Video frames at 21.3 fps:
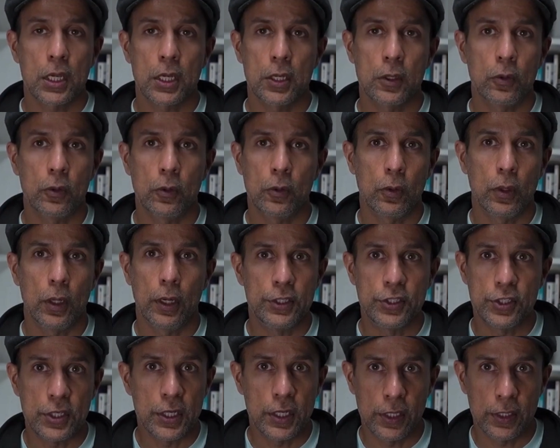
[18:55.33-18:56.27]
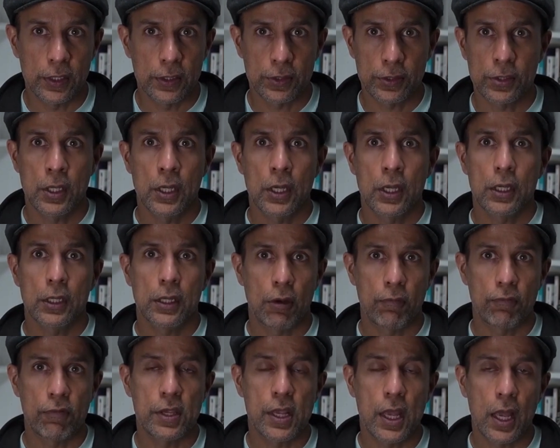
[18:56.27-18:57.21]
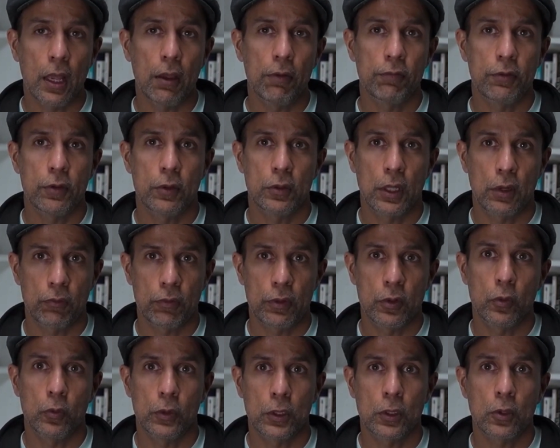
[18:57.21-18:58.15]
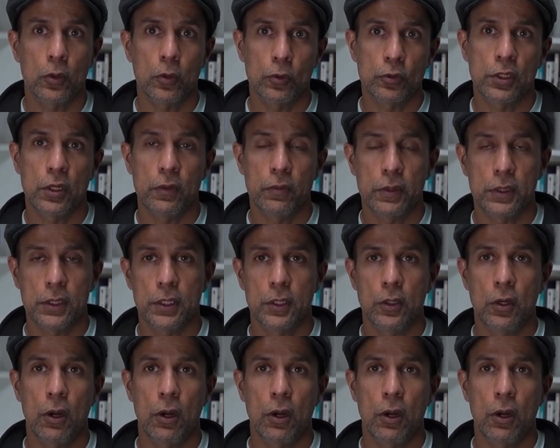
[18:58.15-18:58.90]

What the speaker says: engineers that we have, that work closely with,